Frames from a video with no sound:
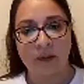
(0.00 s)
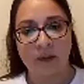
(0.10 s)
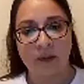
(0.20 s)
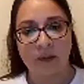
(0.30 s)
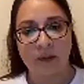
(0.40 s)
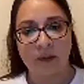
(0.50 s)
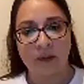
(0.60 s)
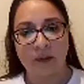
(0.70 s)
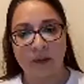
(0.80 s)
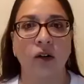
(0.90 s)
for
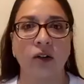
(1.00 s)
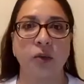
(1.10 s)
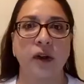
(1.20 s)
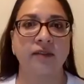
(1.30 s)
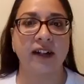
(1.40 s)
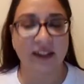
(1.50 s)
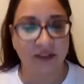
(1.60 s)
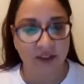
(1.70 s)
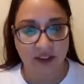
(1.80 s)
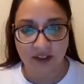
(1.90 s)
completing all 12
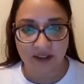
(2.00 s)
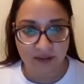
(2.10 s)
activities?